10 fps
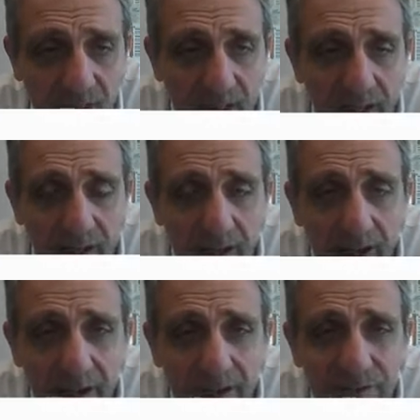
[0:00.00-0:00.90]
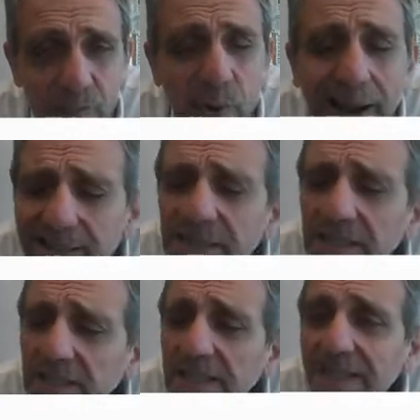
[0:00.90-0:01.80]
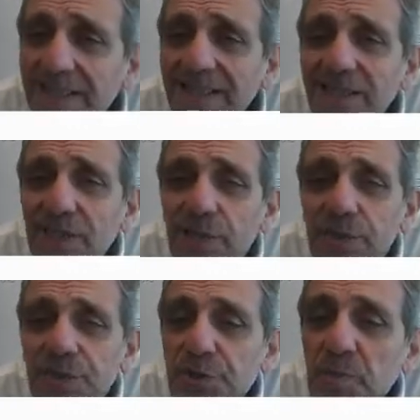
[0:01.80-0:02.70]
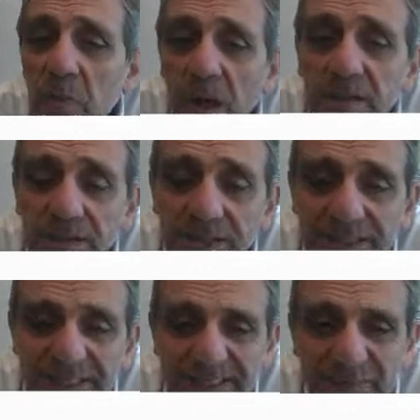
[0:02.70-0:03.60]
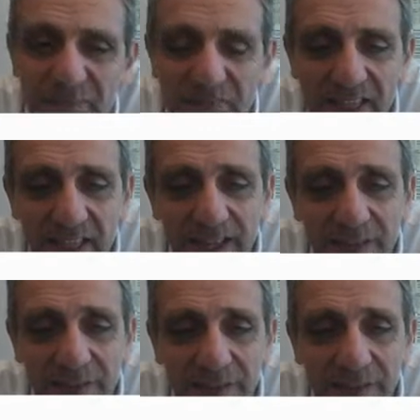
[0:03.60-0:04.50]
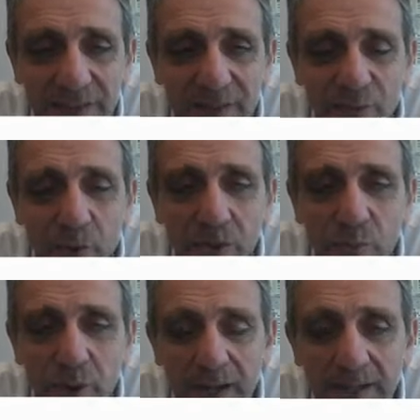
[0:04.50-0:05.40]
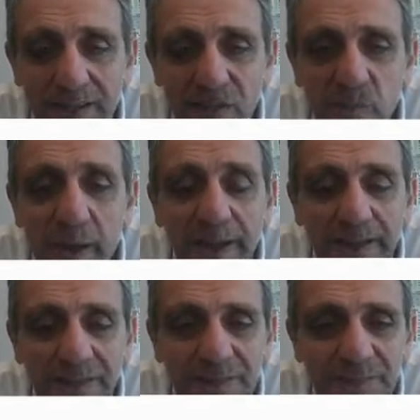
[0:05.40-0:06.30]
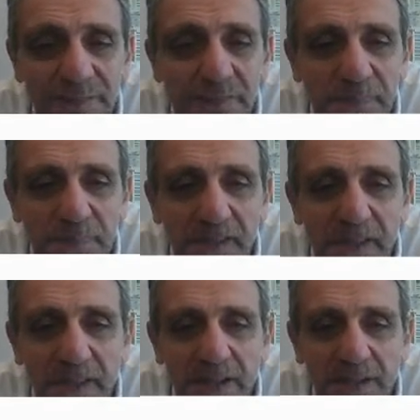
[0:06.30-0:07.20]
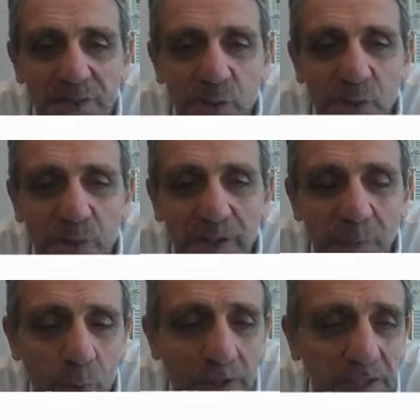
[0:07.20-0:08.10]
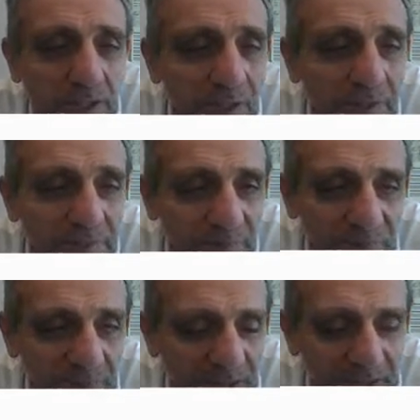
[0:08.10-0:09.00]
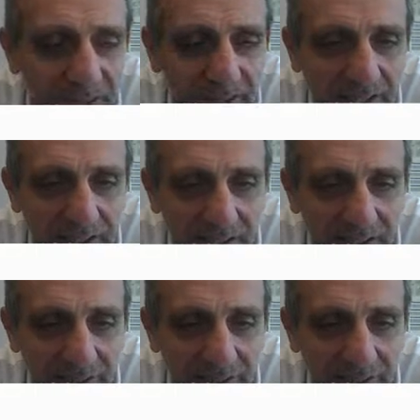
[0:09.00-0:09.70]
Uh, surprisingly smaller than uh, what you might suspect. So, in one year, I think uh,